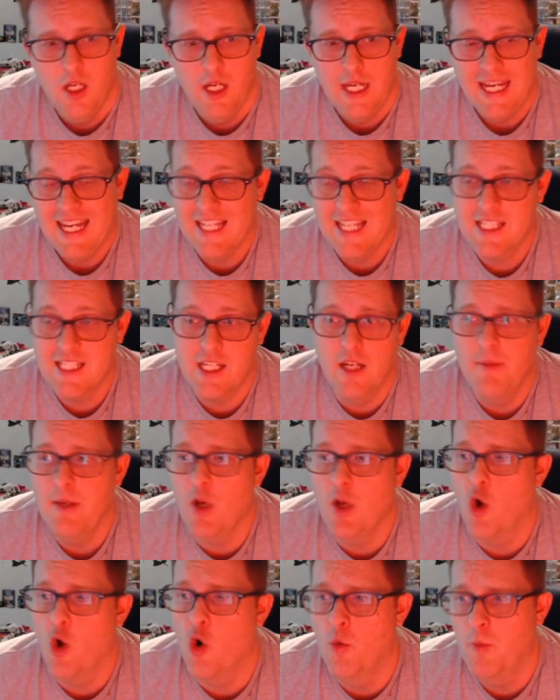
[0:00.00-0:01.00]
it's going to be
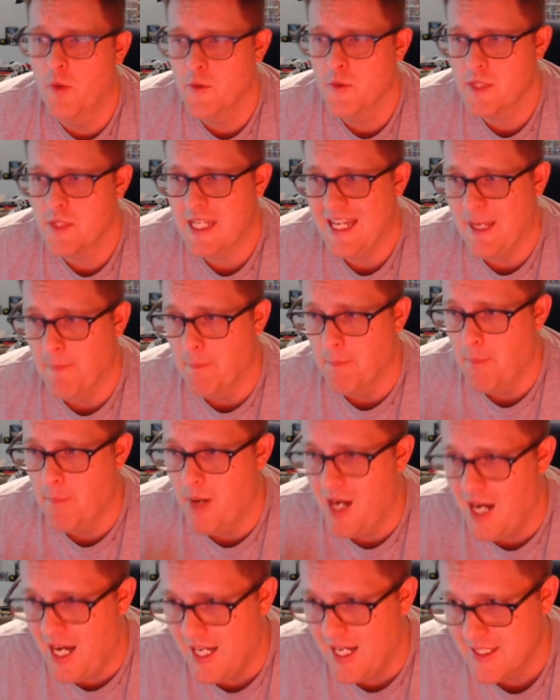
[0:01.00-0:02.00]
almost
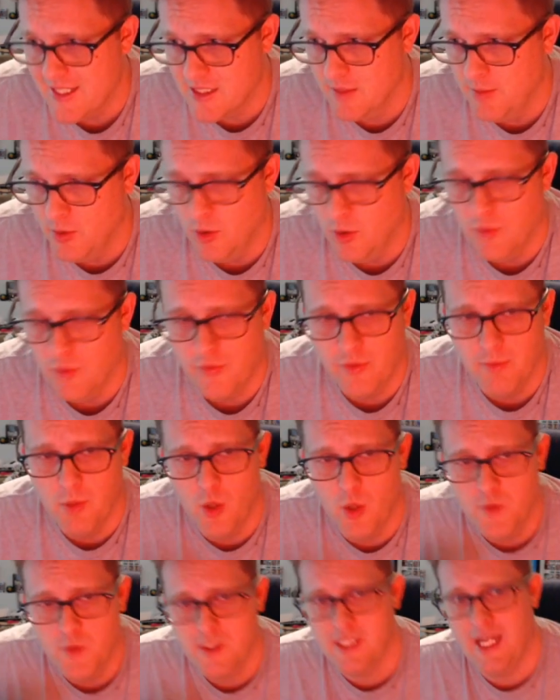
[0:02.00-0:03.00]
impossible for
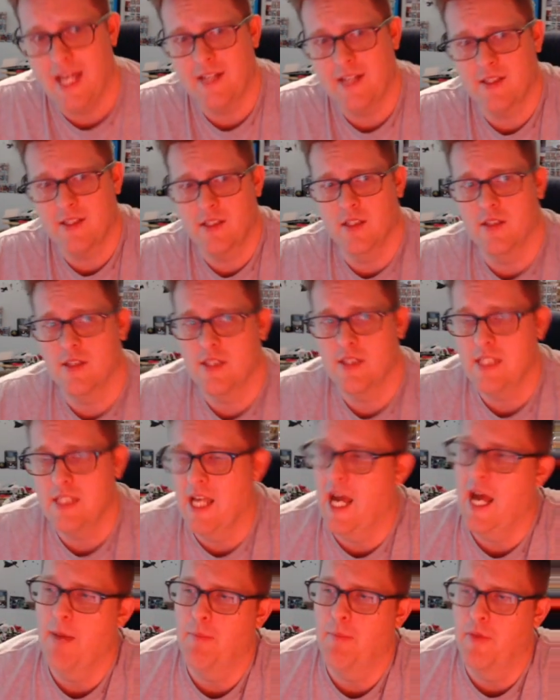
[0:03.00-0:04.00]
most decks to
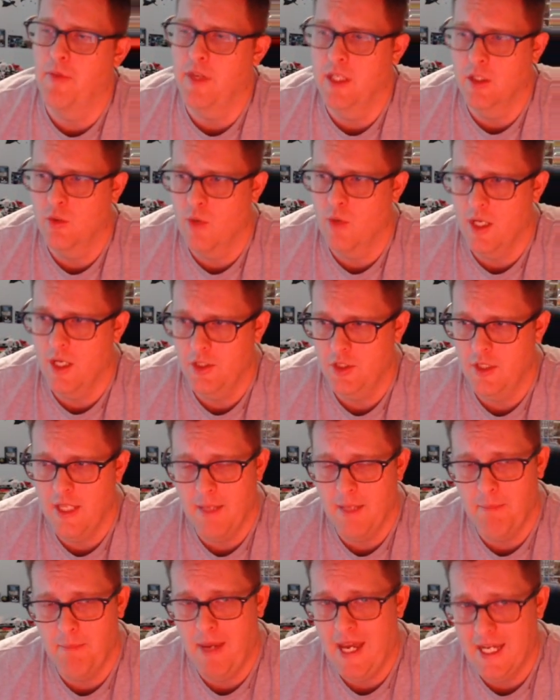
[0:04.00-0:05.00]
stop the aggression
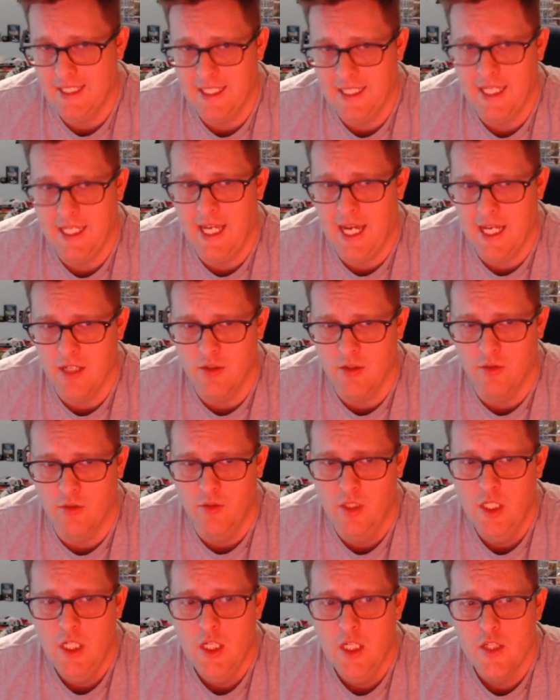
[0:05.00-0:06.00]
that Pan can handle.
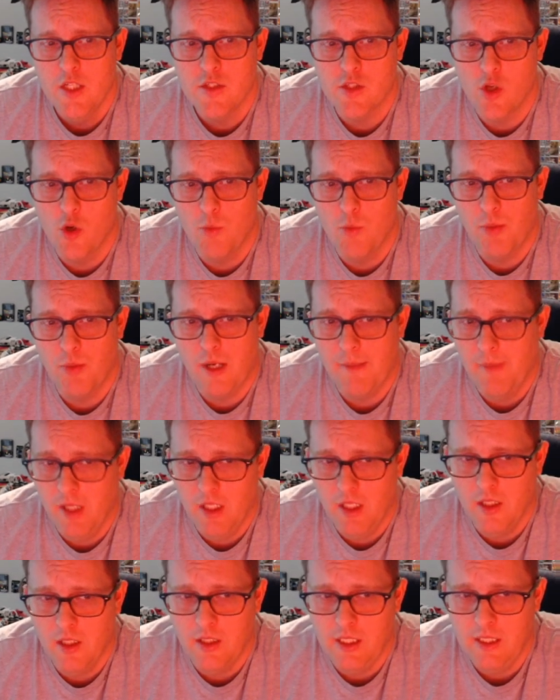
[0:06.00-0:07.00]
So
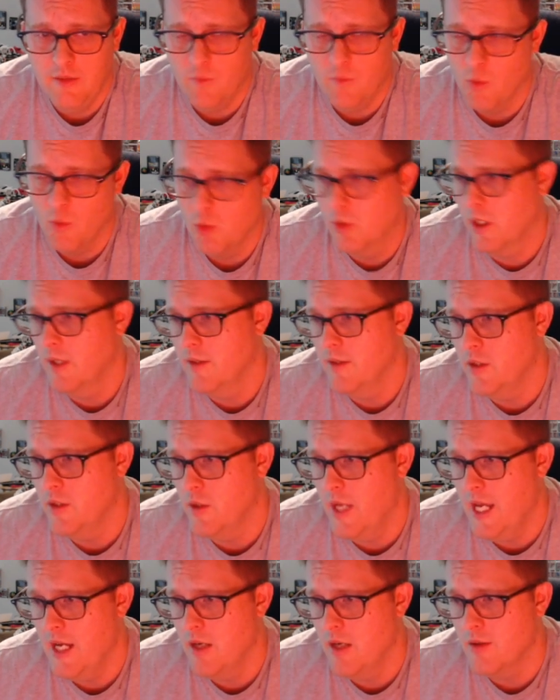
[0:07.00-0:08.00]
primarily, what we're going to do
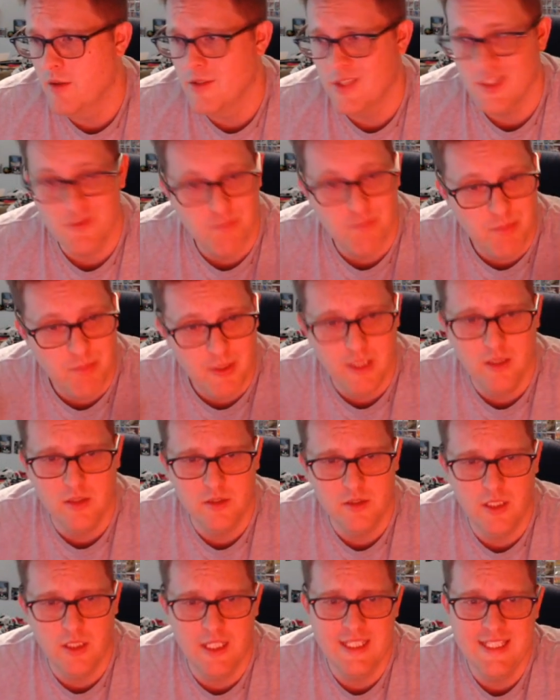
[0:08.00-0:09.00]
now is just
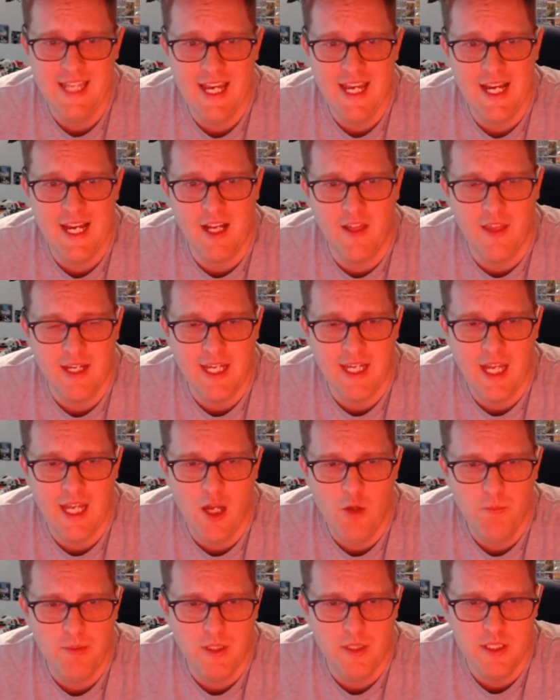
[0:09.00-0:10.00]
build a deck that can
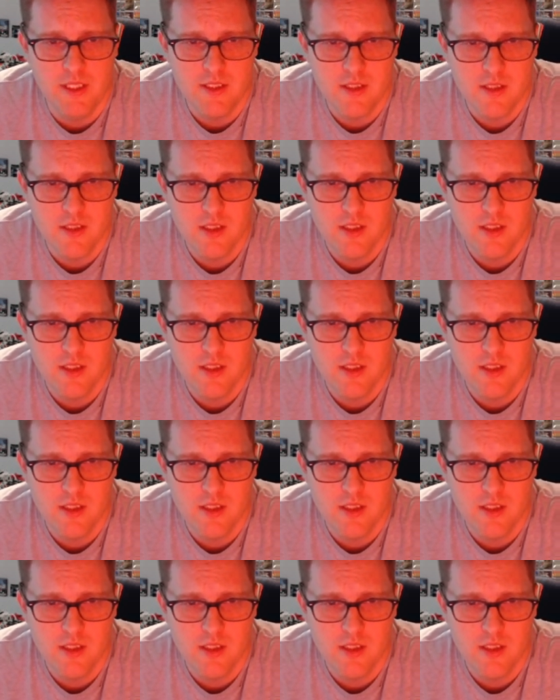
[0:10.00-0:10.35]
help us